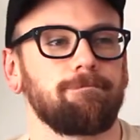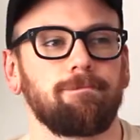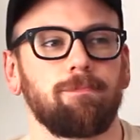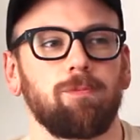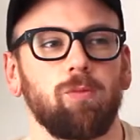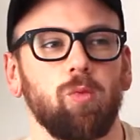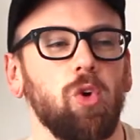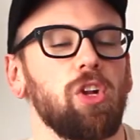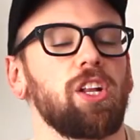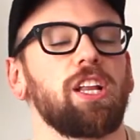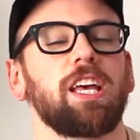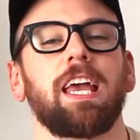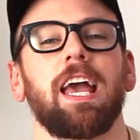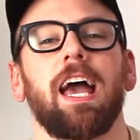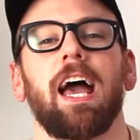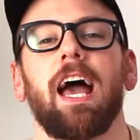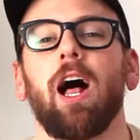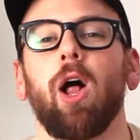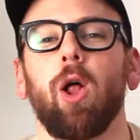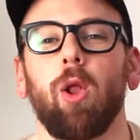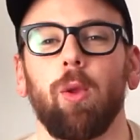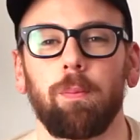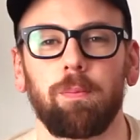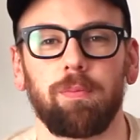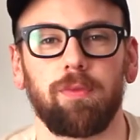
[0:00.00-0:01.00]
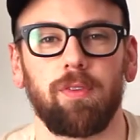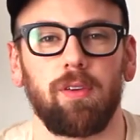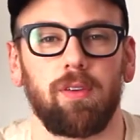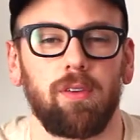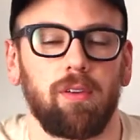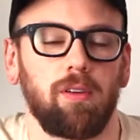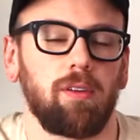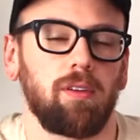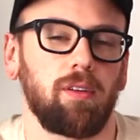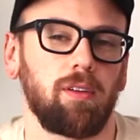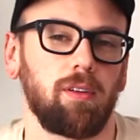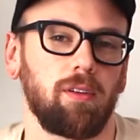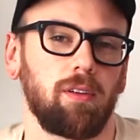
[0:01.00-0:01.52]
really helped.
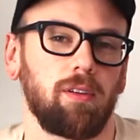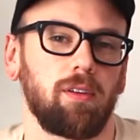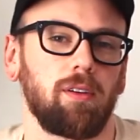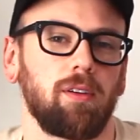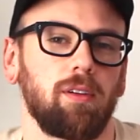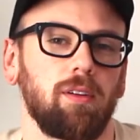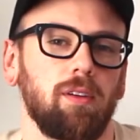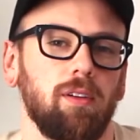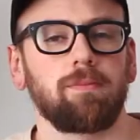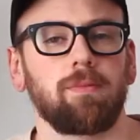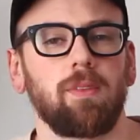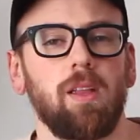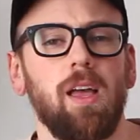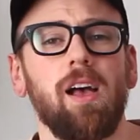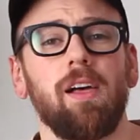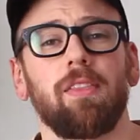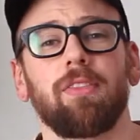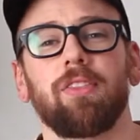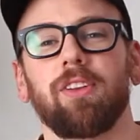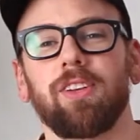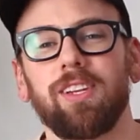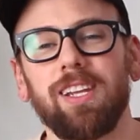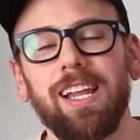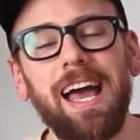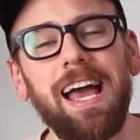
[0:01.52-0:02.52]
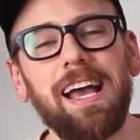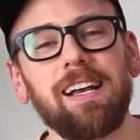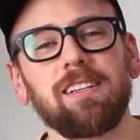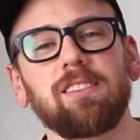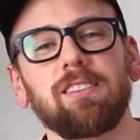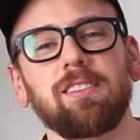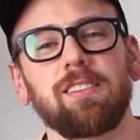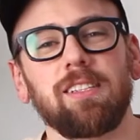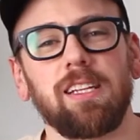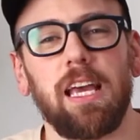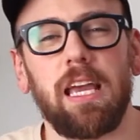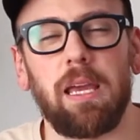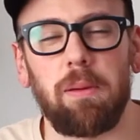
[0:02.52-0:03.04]
The
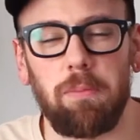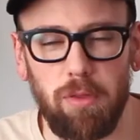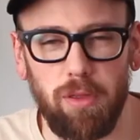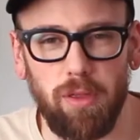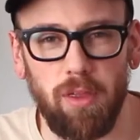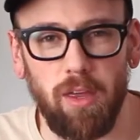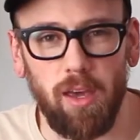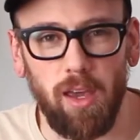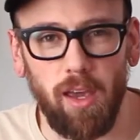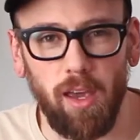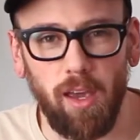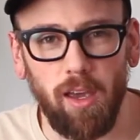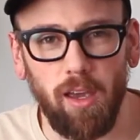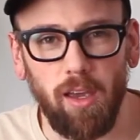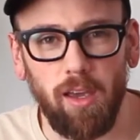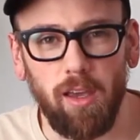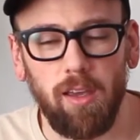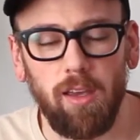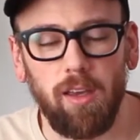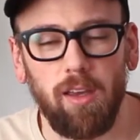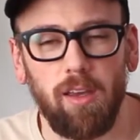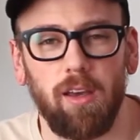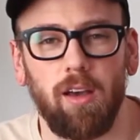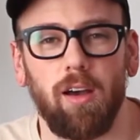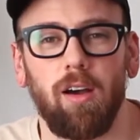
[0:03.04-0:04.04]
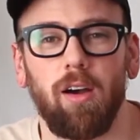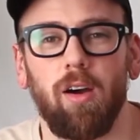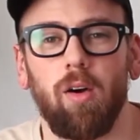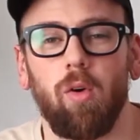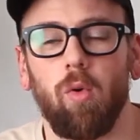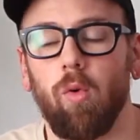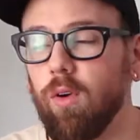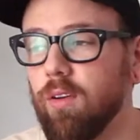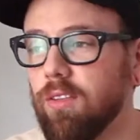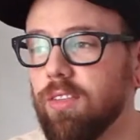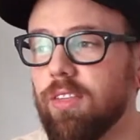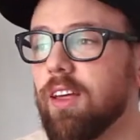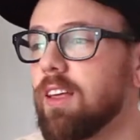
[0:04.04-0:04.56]
last lame thing,
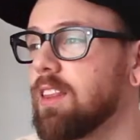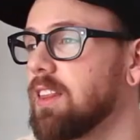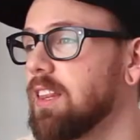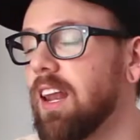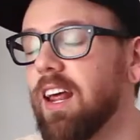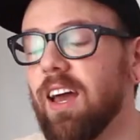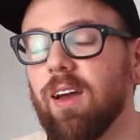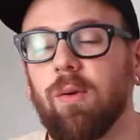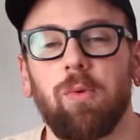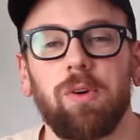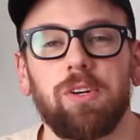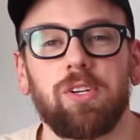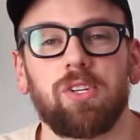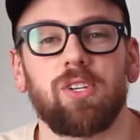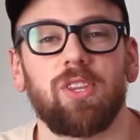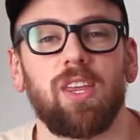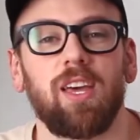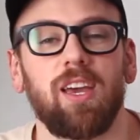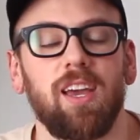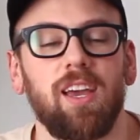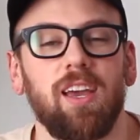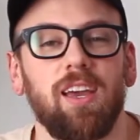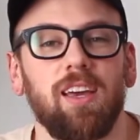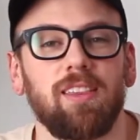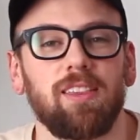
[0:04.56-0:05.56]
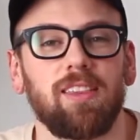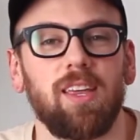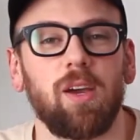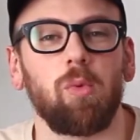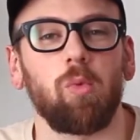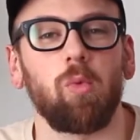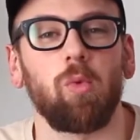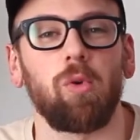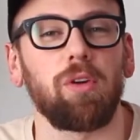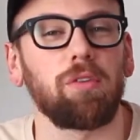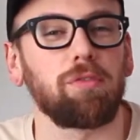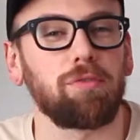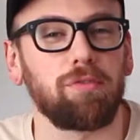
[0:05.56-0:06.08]
or thing that I wish they
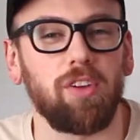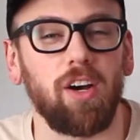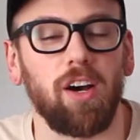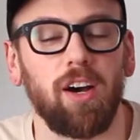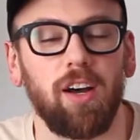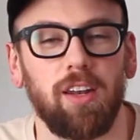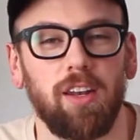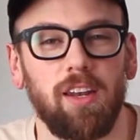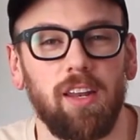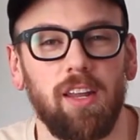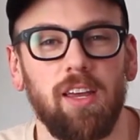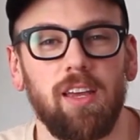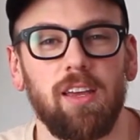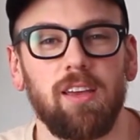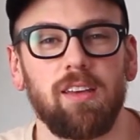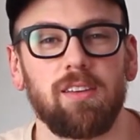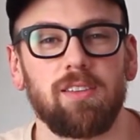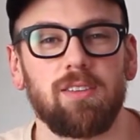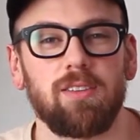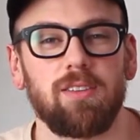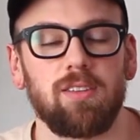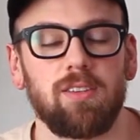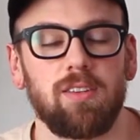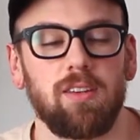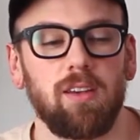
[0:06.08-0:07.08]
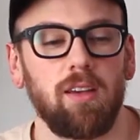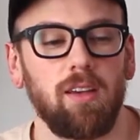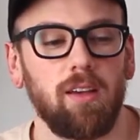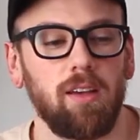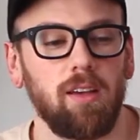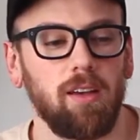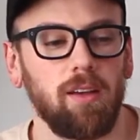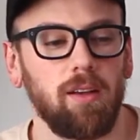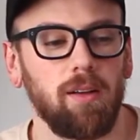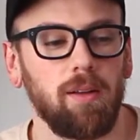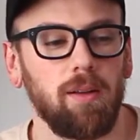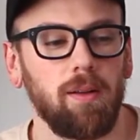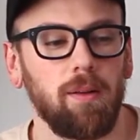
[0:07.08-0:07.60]
would have done, is
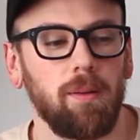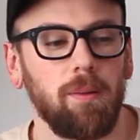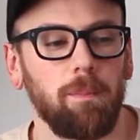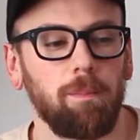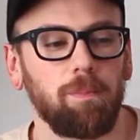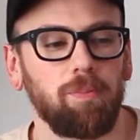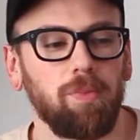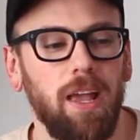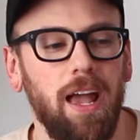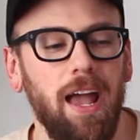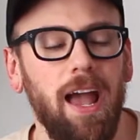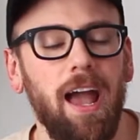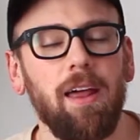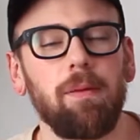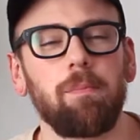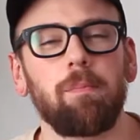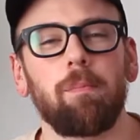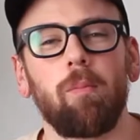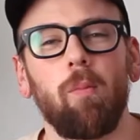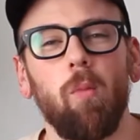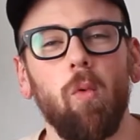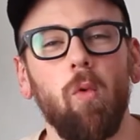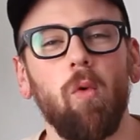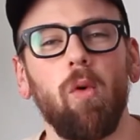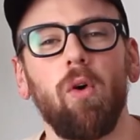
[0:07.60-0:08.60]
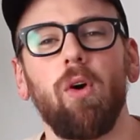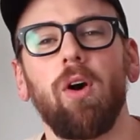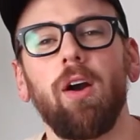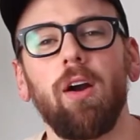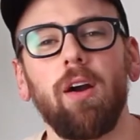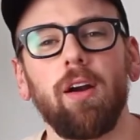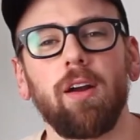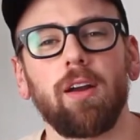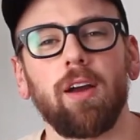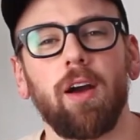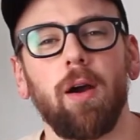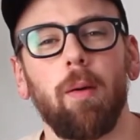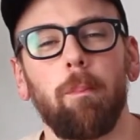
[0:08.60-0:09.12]
had
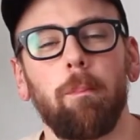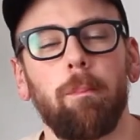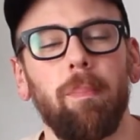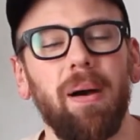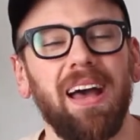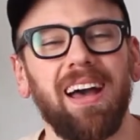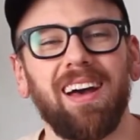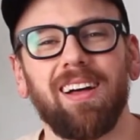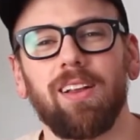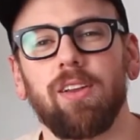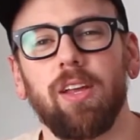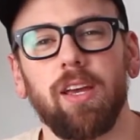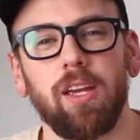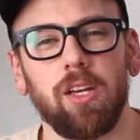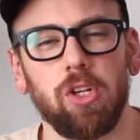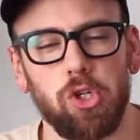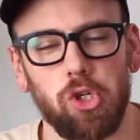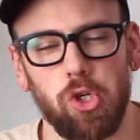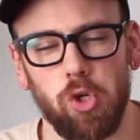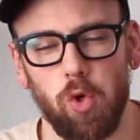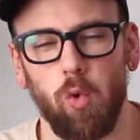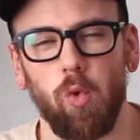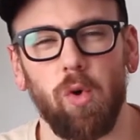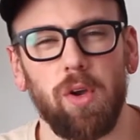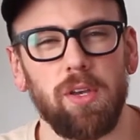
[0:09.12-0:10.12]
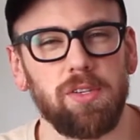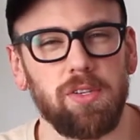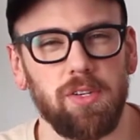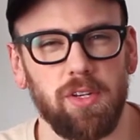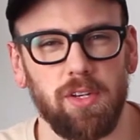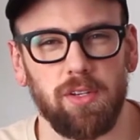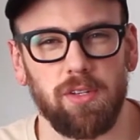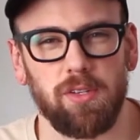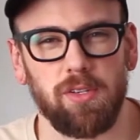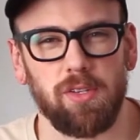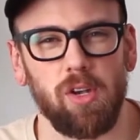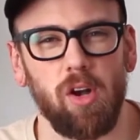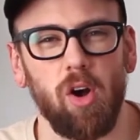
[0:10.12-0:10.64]
more compelling
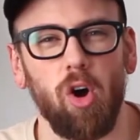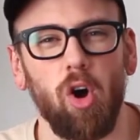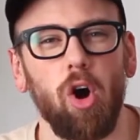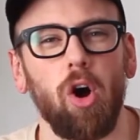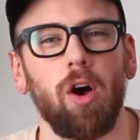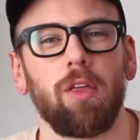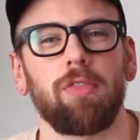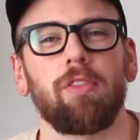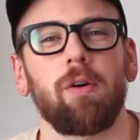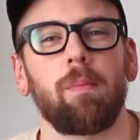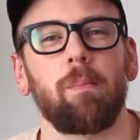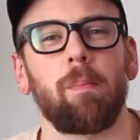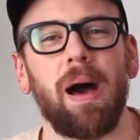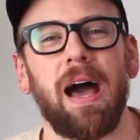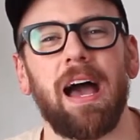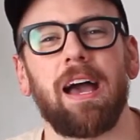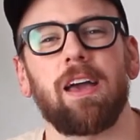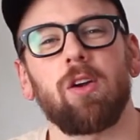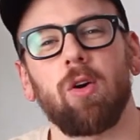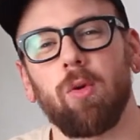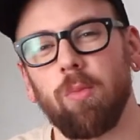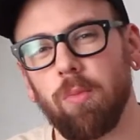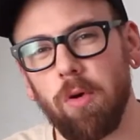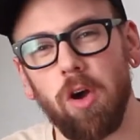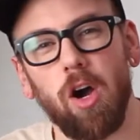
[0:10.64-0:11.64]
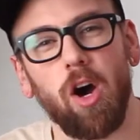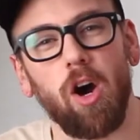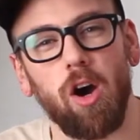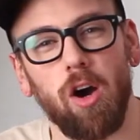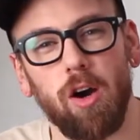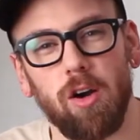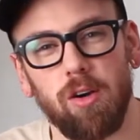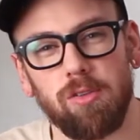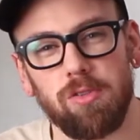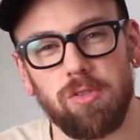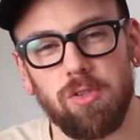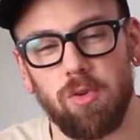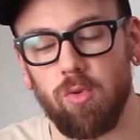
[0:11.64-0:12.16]
choices on the biome
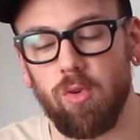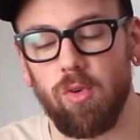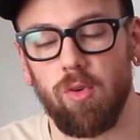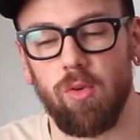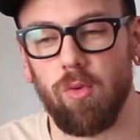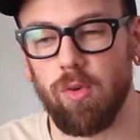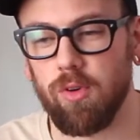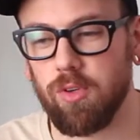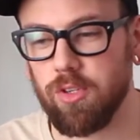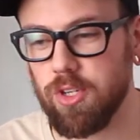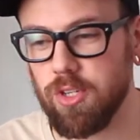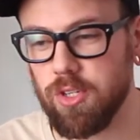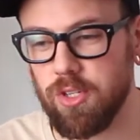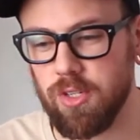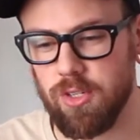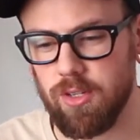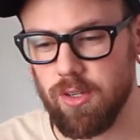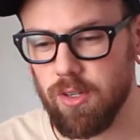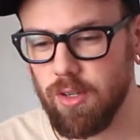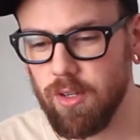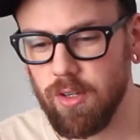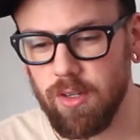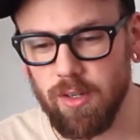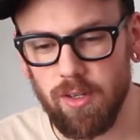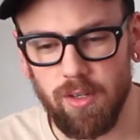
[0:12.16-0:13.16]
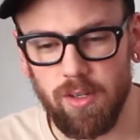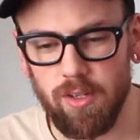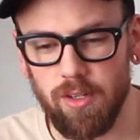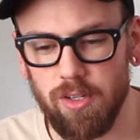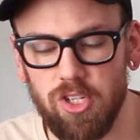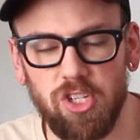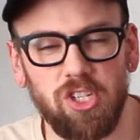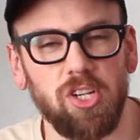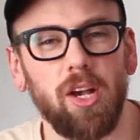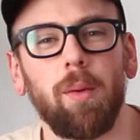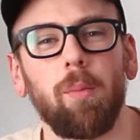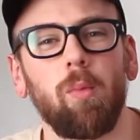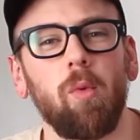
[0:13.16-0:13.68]
cards, or just
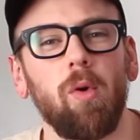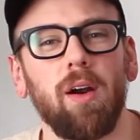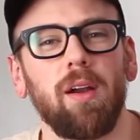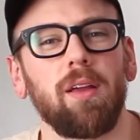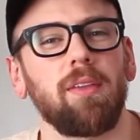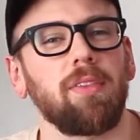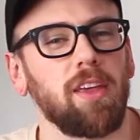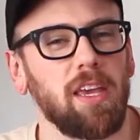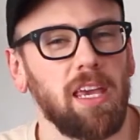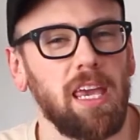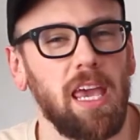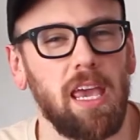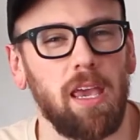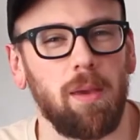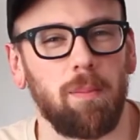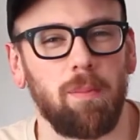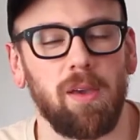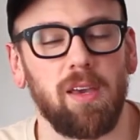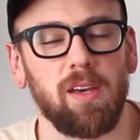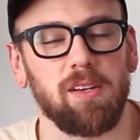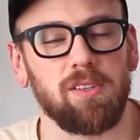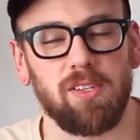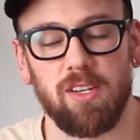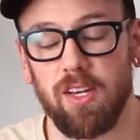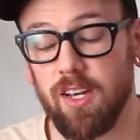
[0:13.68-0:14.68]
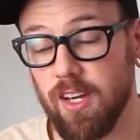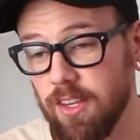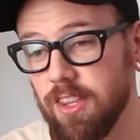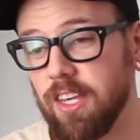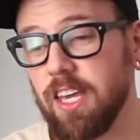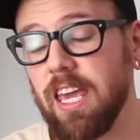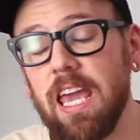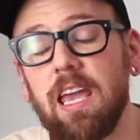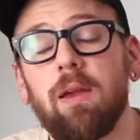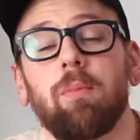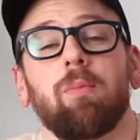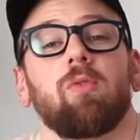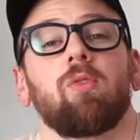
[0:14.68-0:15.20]
somewhere in the game, because the
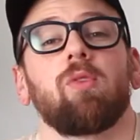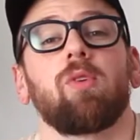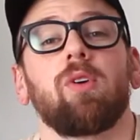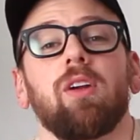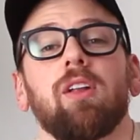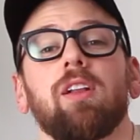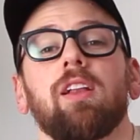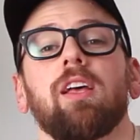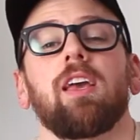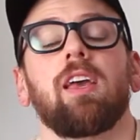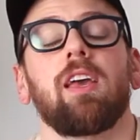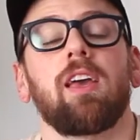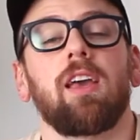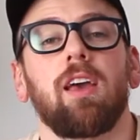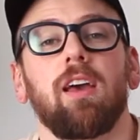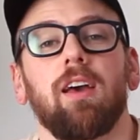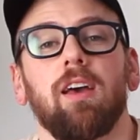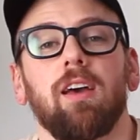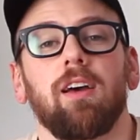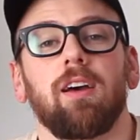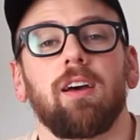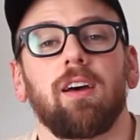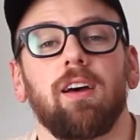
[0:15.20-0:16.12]
game really